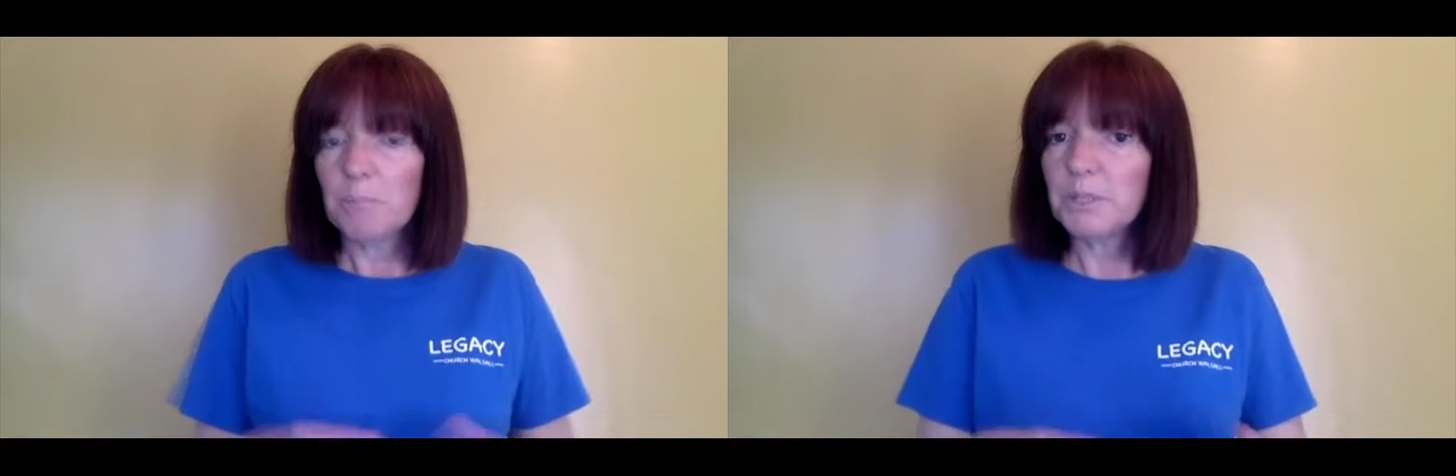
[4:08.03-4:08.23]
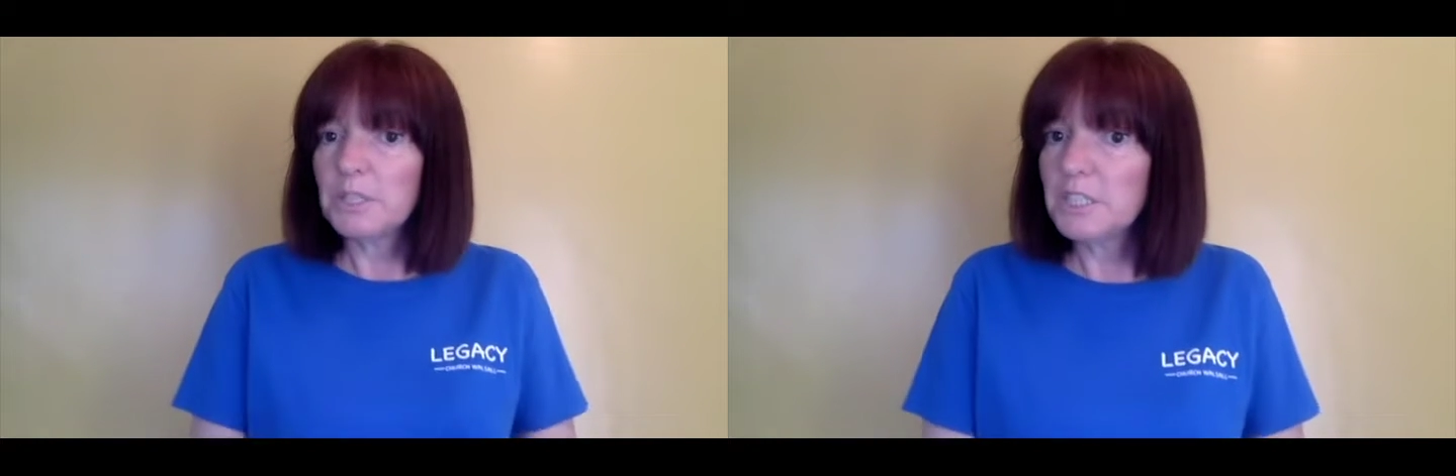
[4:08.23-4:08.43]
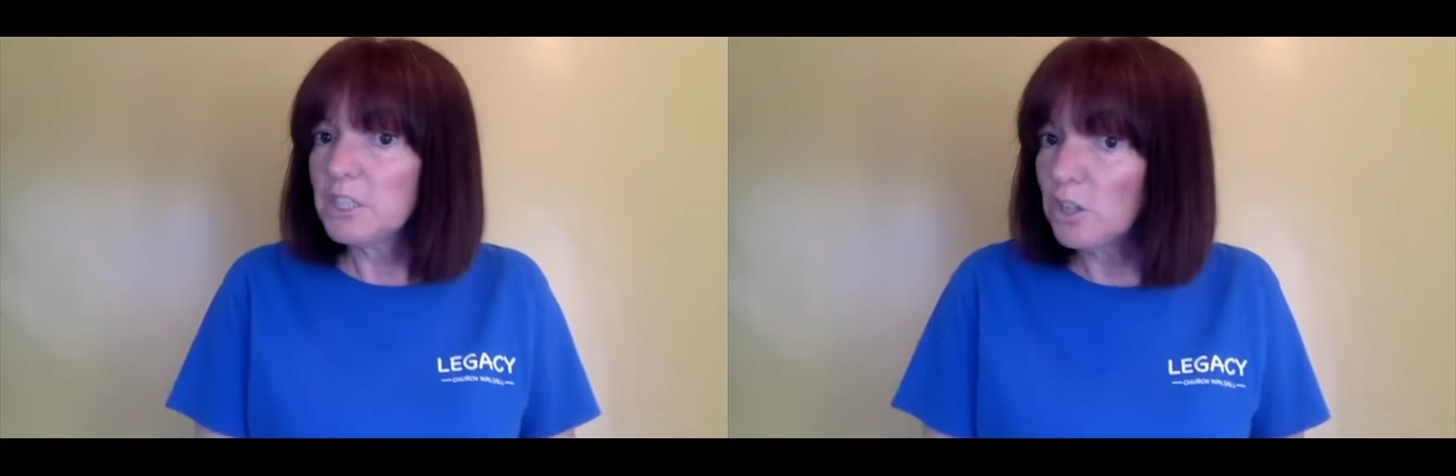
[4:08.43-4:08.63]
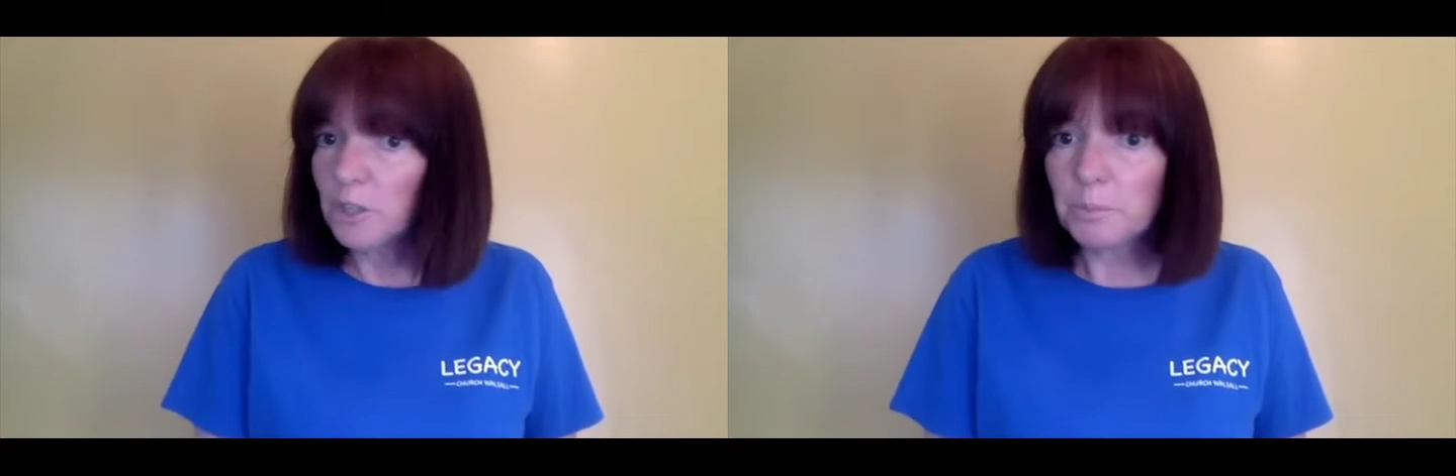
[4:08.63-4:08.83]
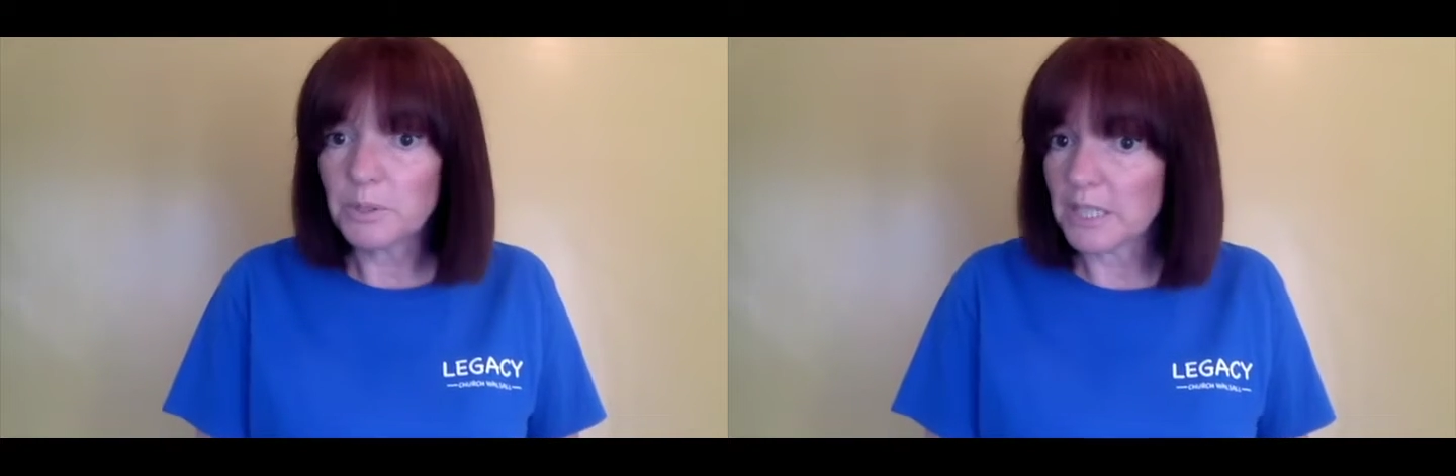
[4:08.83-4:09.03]
But the
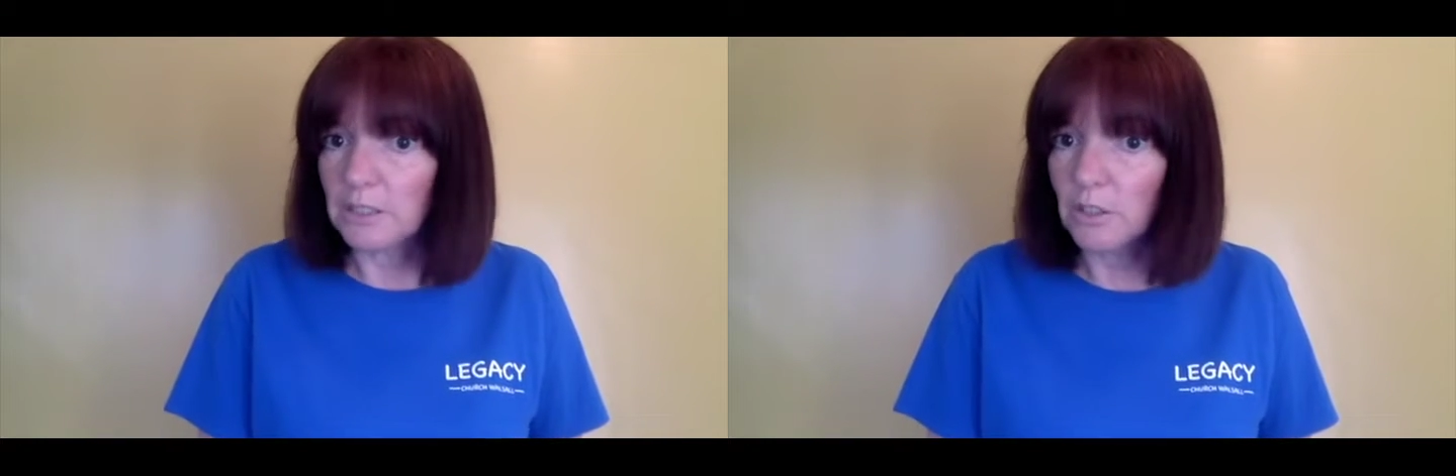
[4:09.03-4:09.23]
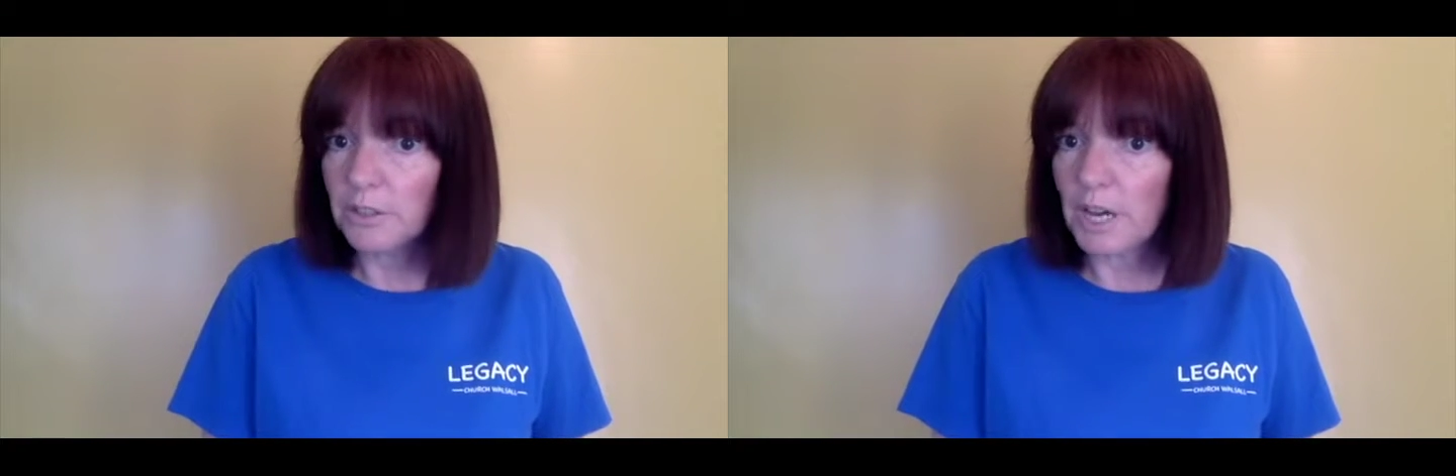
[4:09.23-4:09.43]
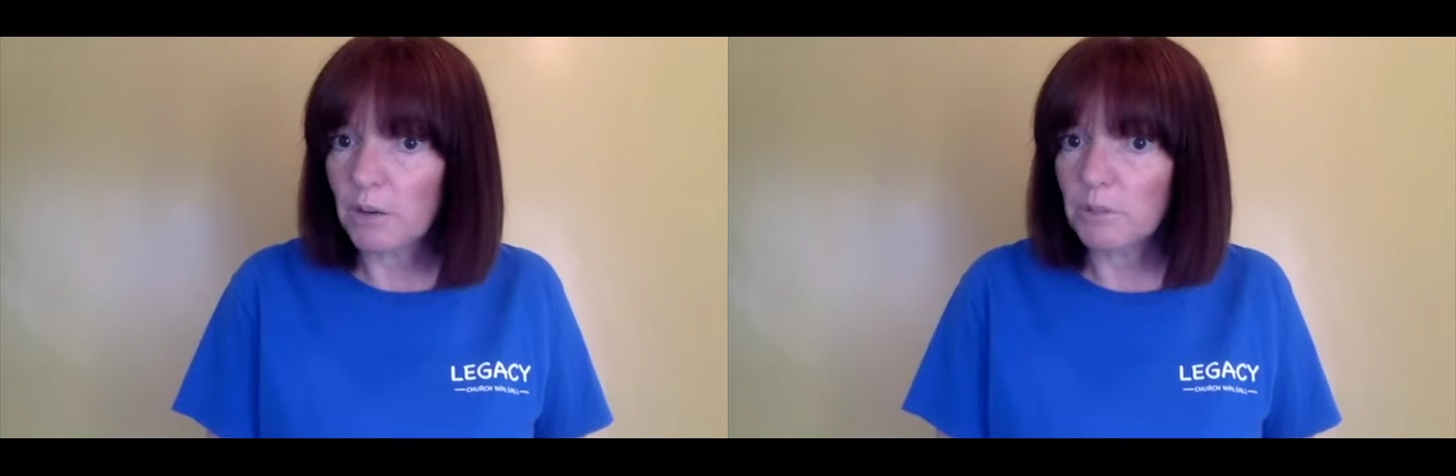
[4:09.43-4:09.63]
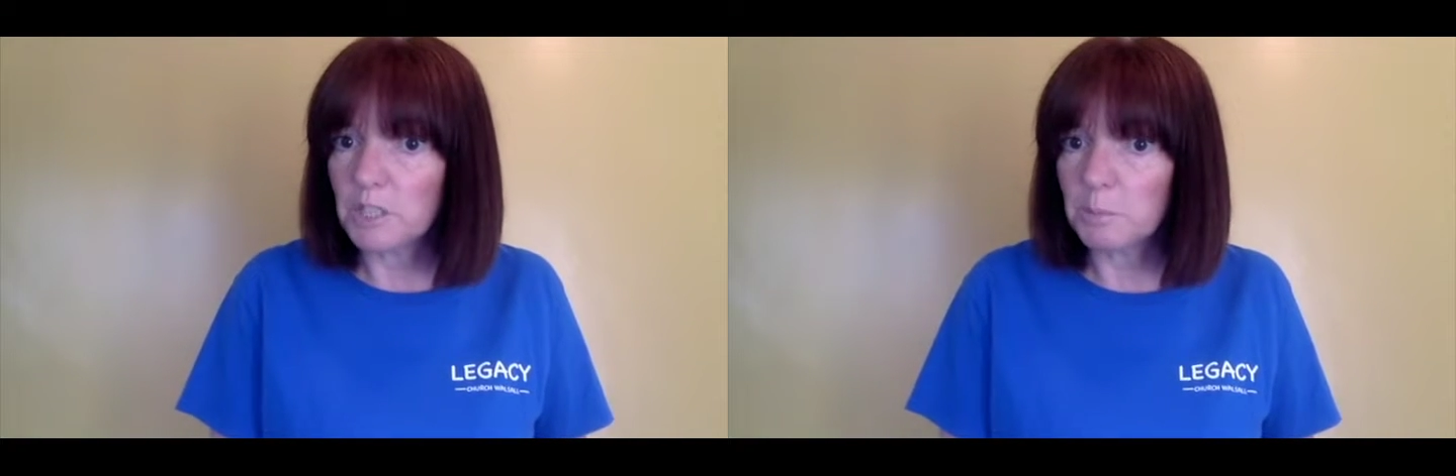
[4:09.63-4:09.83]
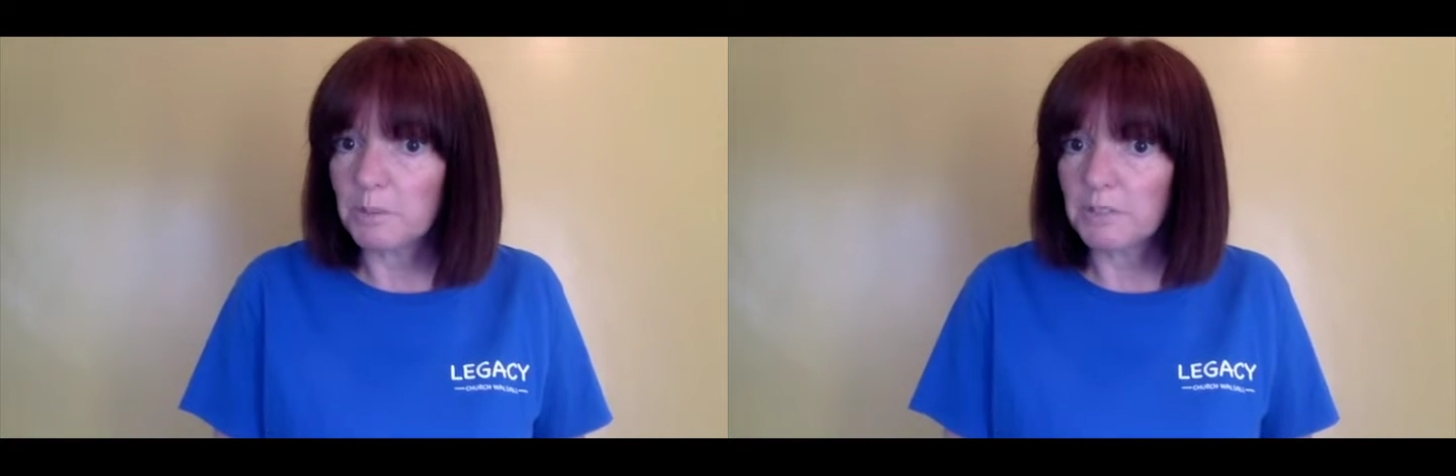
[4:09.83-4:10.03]
disciples hadn't got the Holy
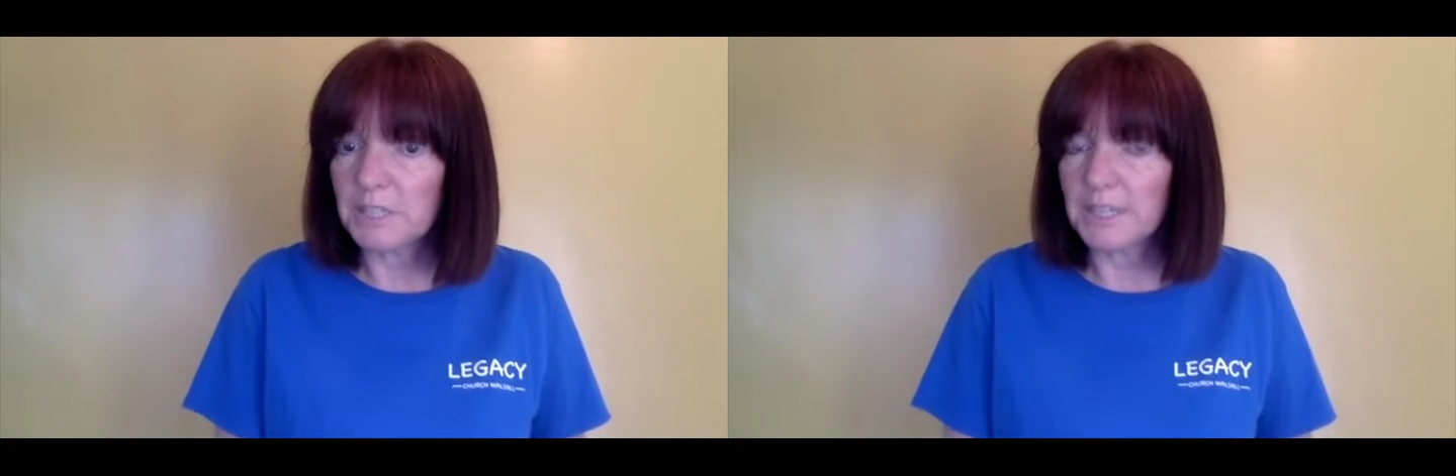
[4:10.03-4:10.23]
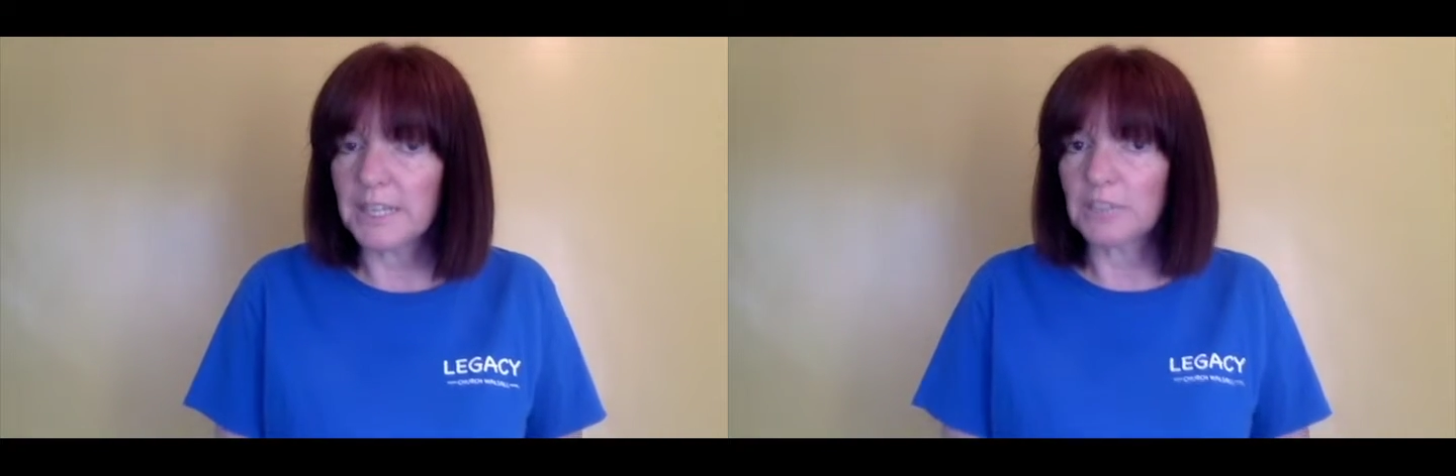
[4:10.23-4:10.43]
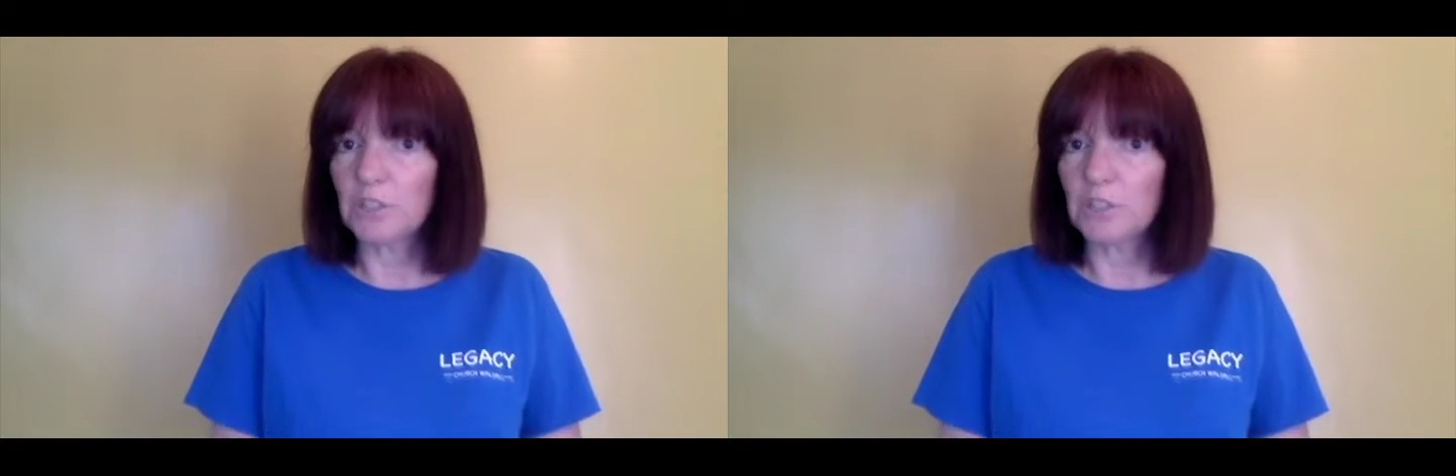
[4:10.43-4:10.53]
Spirit at that